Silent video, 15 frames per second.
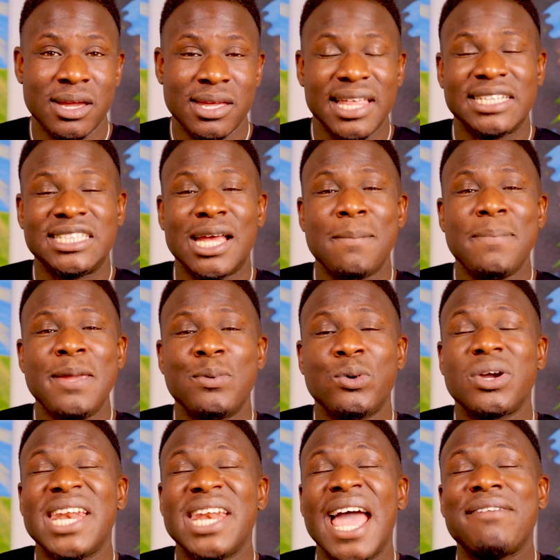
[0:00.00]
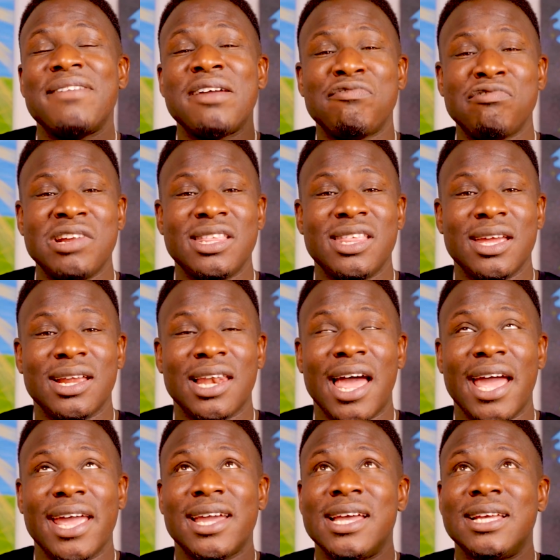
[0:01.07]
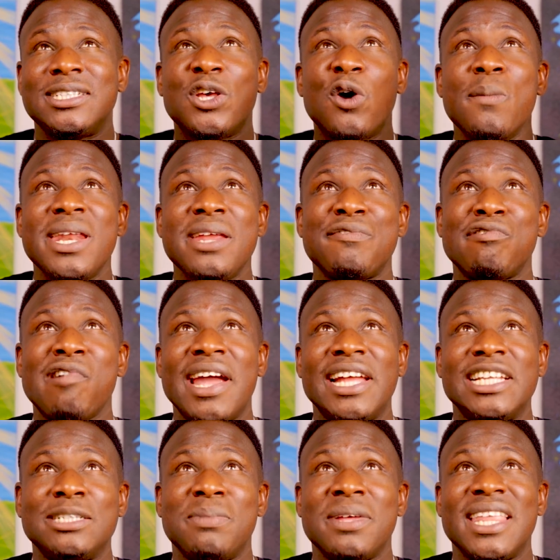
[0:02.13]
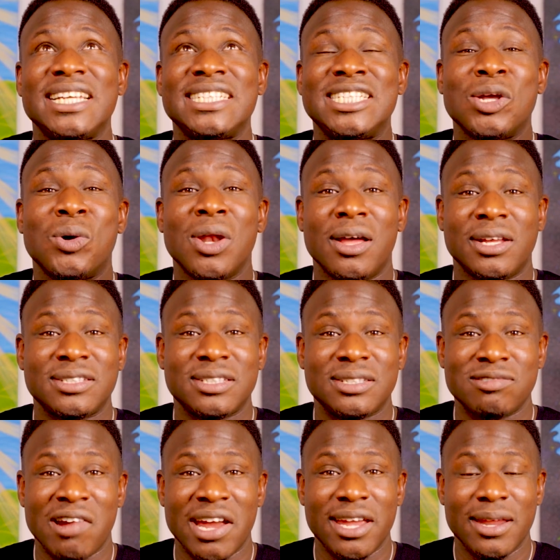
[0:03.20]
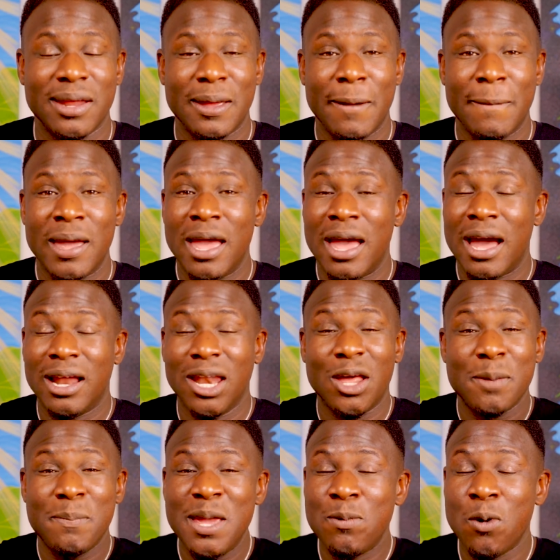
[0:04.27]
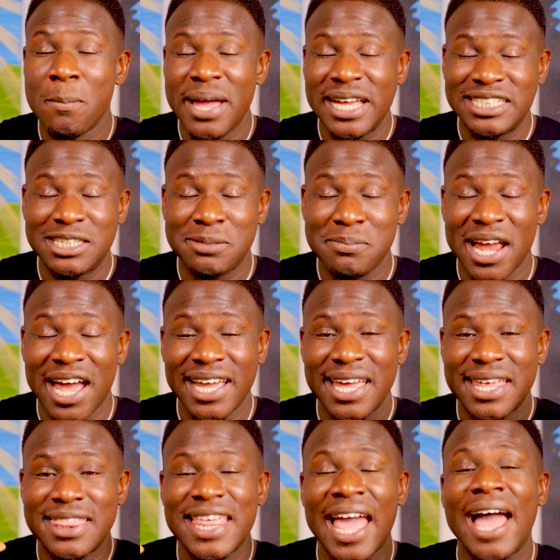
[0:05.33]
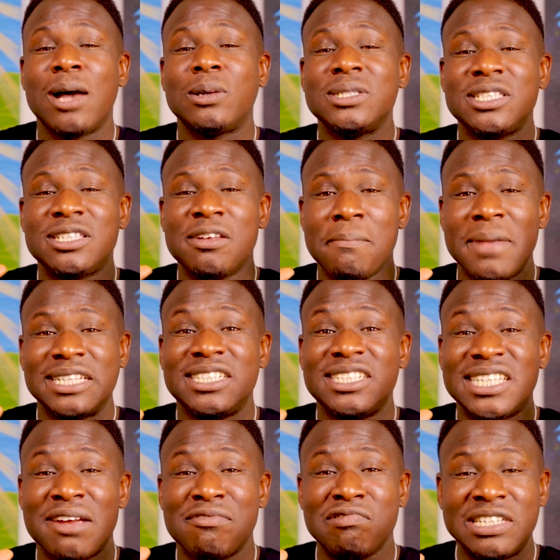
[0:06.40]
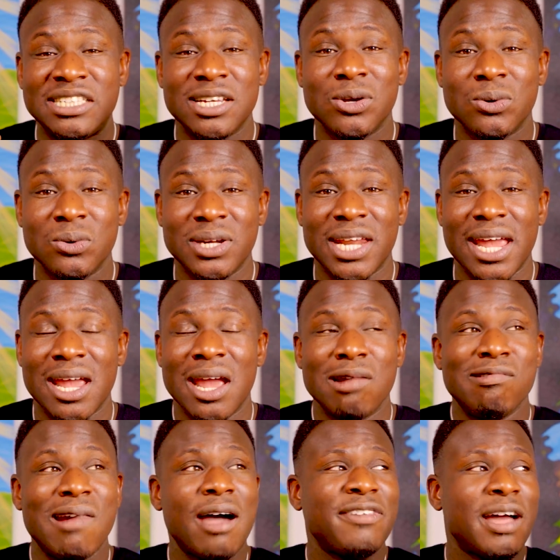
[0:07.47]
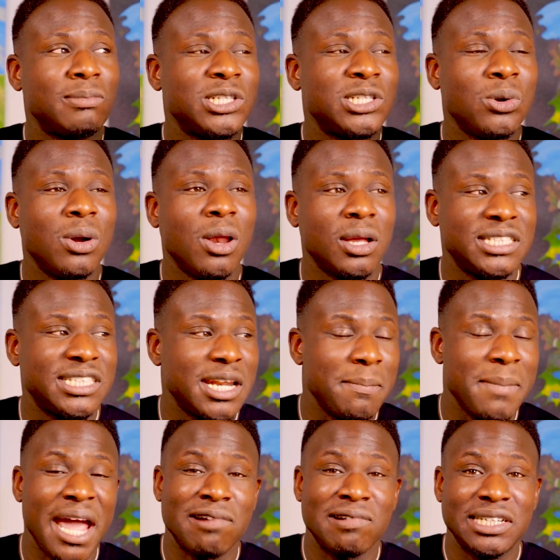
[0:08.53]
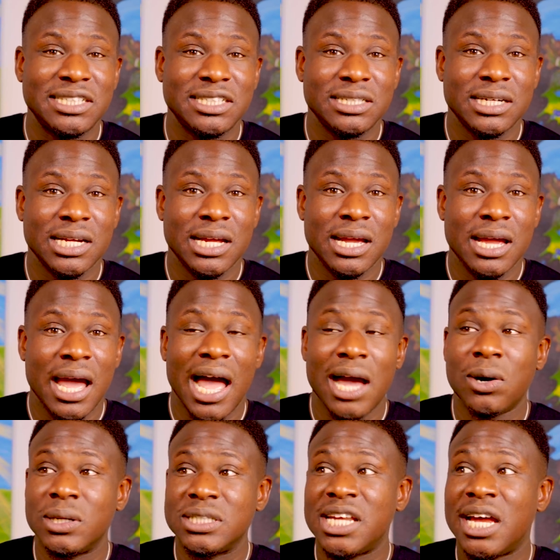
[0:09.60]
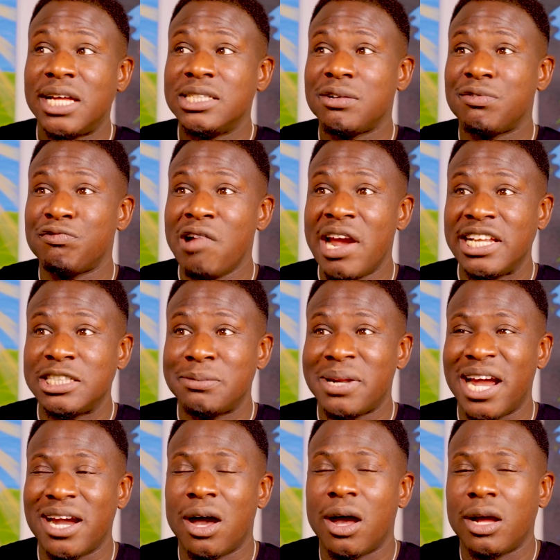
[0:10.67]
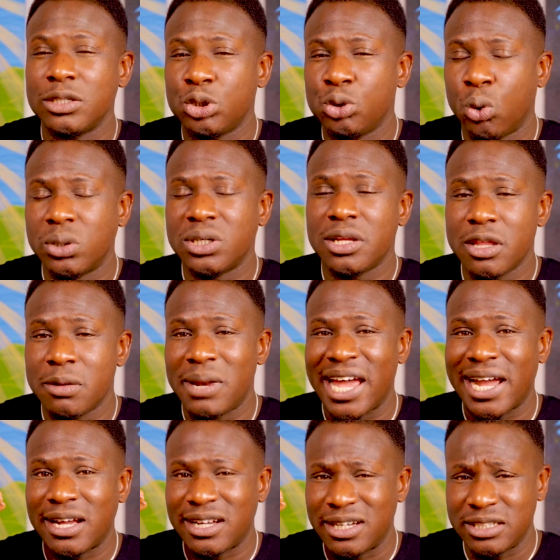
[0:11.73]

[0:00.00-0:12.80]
That some people can have everything, like so many friends, but they're still lost, right? A lot of people message me. I get thousands of messages every single day. Ralph, I'm so lost in a marriage. I have got tons of friends, but I can't talk to them like